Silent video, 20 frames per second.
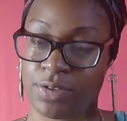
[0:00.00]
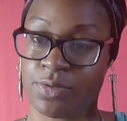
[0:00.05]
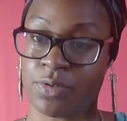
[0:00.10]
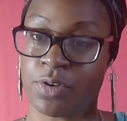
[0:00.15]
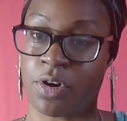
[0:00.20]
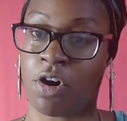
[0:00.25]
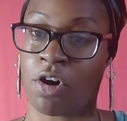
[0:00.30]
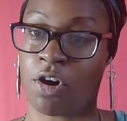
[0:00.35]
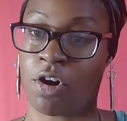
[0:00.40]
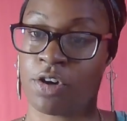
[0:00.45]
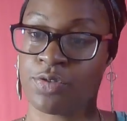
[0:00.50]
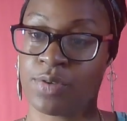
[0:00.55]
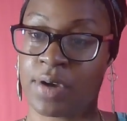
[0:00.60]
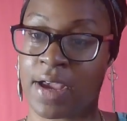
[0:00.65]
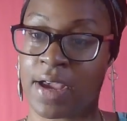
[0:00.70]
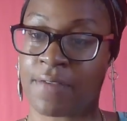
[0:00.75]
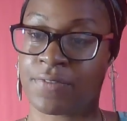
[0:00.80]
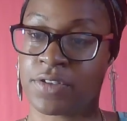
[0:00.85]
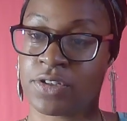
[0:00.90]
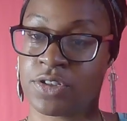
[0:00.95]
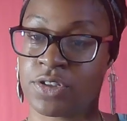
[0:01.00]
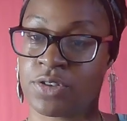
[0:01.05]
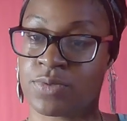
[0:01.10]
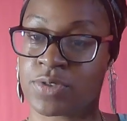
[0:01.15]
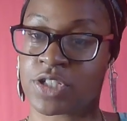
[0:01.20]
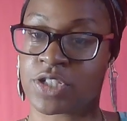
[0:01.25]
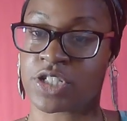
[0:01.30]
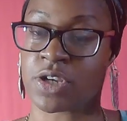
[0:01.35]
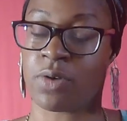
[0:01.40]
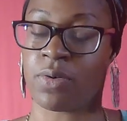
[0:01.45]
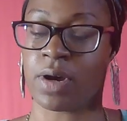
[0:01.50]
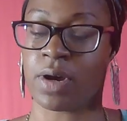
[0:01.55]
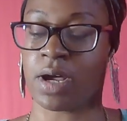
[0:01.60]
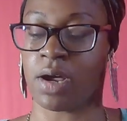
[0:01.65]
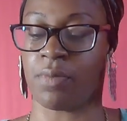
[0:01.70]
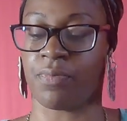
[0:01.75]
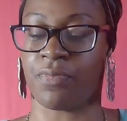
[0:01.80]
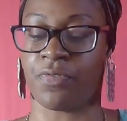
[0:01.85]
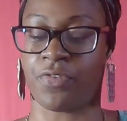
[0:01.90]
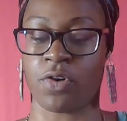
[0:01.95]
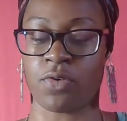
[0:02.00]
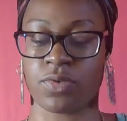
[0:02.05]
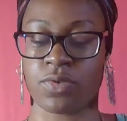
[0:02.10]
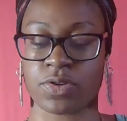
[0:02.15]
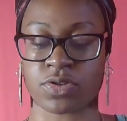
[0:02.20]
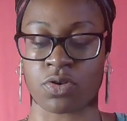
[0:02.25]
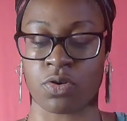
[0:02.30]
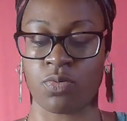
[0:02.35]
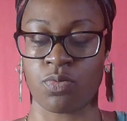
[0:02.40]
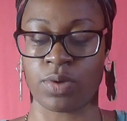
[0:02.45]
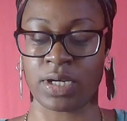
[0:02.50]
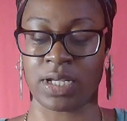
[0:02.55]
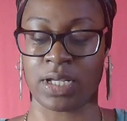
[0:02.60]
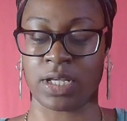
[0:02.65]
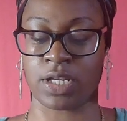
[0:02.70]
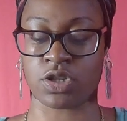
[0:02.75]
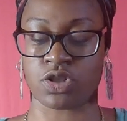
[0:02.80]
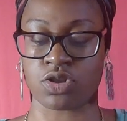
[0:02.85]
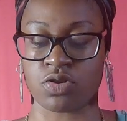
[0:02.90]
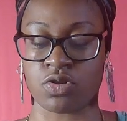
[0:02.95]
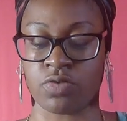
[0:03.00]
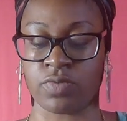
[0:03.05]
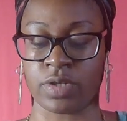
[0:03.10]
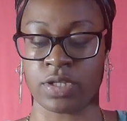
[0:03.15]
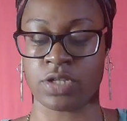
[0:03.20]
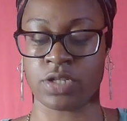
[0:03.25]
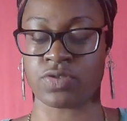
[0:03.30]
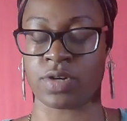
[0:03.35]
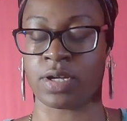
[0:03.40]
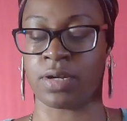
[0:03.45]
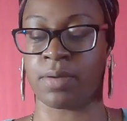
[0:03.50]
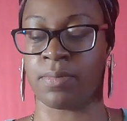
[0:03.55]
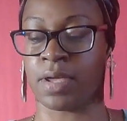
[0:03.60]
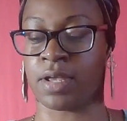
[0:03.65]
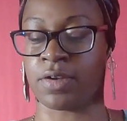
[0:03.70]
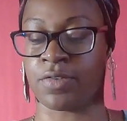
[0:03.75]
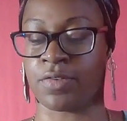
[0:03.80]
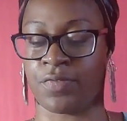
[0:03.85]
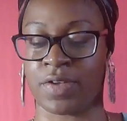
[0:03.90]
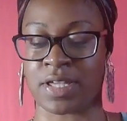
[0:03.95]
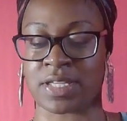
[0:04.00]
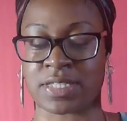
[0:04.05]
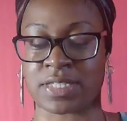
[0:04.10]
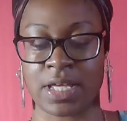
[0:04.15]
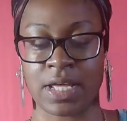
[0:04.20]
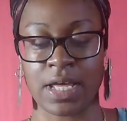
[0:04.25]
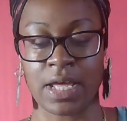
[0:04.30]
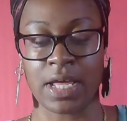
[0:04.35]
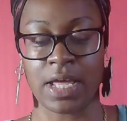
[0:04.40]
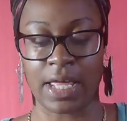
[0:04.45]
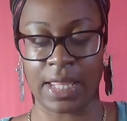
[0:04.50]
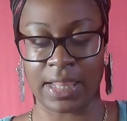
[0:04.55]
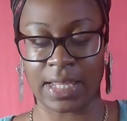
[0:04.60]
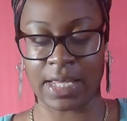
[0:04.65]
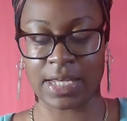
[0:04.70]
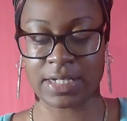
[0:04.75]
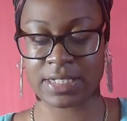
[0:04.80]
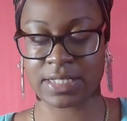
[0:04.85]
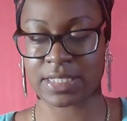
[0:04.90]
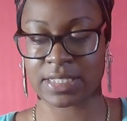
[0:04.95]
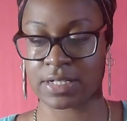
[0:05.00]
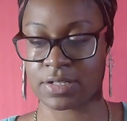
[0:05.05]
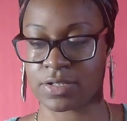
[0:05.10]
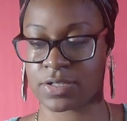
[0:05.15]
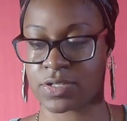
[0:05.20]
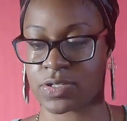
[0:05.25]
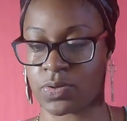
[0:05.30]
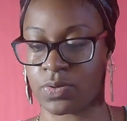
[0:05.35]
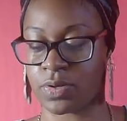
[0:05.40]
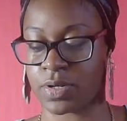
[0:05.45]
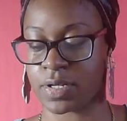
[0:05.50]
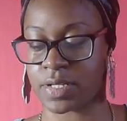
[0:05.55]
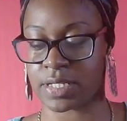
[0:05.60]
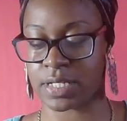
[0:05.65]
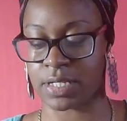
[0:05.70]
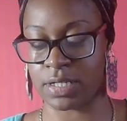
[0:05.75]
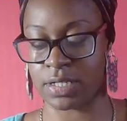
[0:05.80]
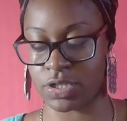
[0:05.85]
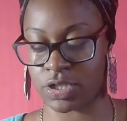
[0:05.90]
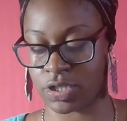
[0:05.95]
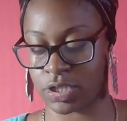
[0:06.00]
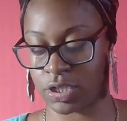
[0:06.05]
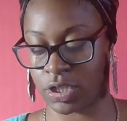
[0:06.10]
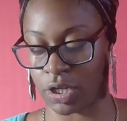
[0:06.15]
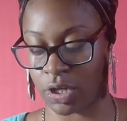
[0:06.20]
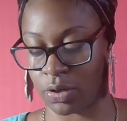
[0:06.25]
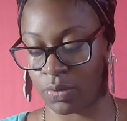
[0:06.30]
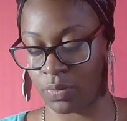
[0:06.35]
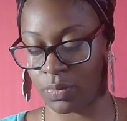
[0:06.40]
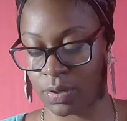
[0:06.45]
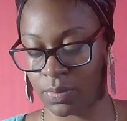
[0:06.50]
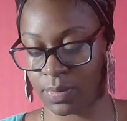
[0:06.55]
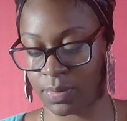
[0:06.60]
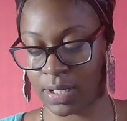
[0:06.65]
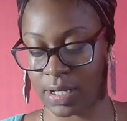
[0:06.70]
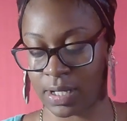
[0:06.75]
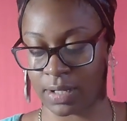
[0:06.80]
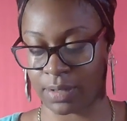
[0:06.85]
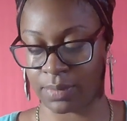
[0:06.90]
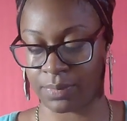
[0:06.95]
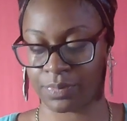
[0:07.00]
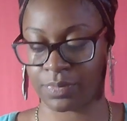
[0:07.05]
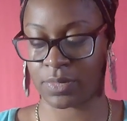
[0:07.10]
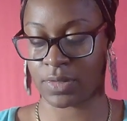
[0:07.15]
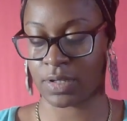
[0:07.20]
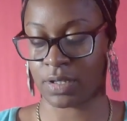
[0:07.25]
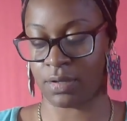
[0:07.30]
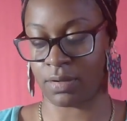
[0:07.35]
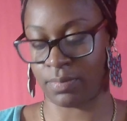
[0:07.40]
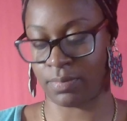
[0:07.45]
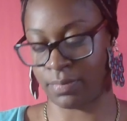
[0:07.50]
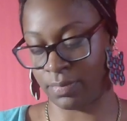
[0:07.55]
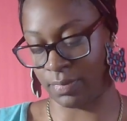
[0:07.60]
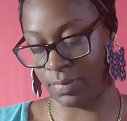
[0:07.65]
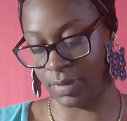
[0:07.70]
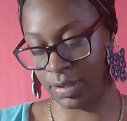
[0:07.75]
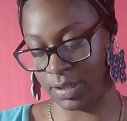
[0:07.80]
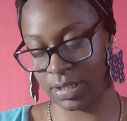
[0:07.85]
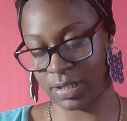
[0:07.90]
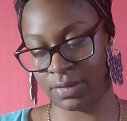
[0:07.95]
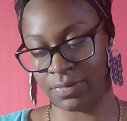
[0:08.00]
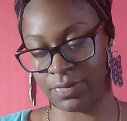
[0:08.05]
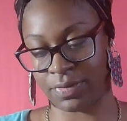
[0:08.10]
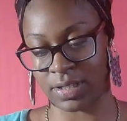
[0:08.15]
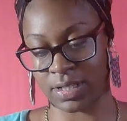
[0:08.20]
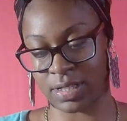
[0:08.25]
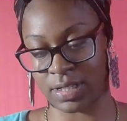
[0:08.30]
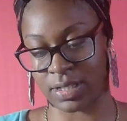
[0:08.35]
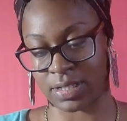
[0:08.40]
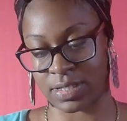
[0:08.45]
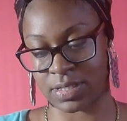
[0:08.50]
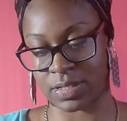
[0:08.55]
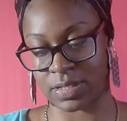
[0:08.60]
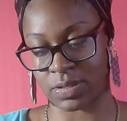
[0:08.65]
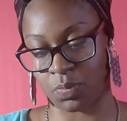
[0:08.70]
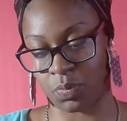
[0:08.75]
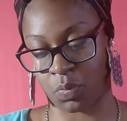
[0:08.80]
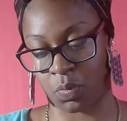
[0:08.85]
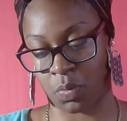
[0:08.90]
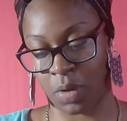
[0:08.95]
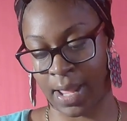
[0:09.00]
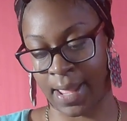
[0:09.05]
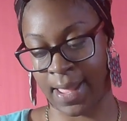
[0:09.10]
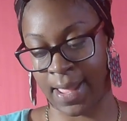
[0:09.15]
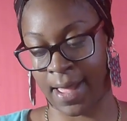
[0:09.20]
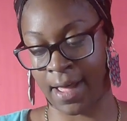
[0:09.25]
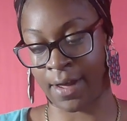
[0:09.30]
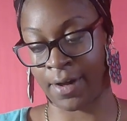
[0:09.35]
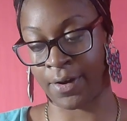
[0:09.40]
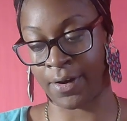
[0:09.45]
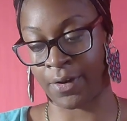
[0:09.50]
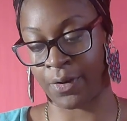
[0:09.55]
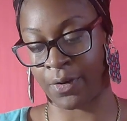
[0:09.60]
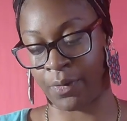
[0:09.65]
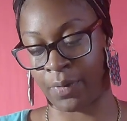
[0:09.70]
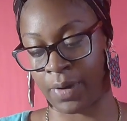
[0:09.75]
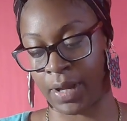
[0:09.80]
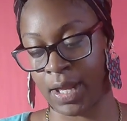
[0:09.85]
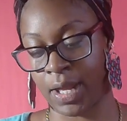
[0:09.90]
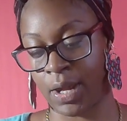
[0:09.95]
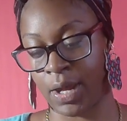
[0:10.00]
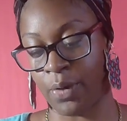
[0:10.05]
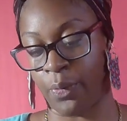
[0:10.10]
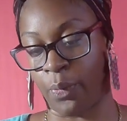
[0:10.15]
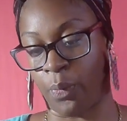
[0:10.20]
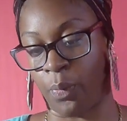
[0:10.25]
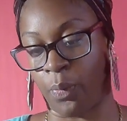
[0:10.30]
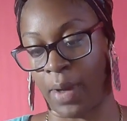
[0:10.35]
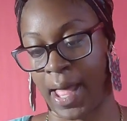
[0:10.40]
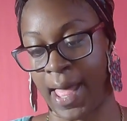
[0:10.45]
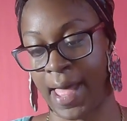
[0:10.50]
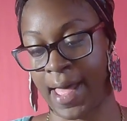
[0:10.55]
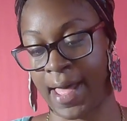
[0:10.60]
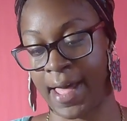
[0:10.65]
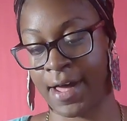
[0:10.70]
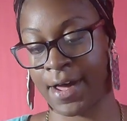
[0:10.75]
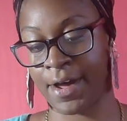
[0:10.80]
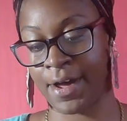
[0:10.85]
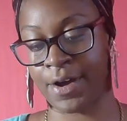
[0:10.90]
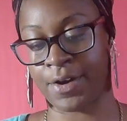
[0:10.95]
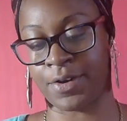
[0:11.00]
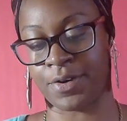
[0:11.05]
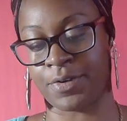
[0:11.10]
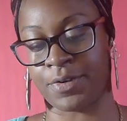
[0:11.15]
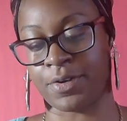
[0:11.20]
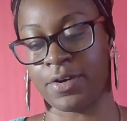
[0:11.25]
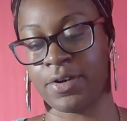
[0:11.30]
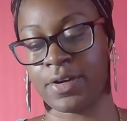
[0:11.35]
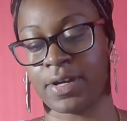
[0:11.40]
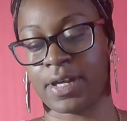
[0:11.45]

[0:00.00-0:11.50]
All you have to do is show up. Focus on what it is you're really trying to manifest. And let this Ten of Swords energy go away. Look at this. Wow. Wow.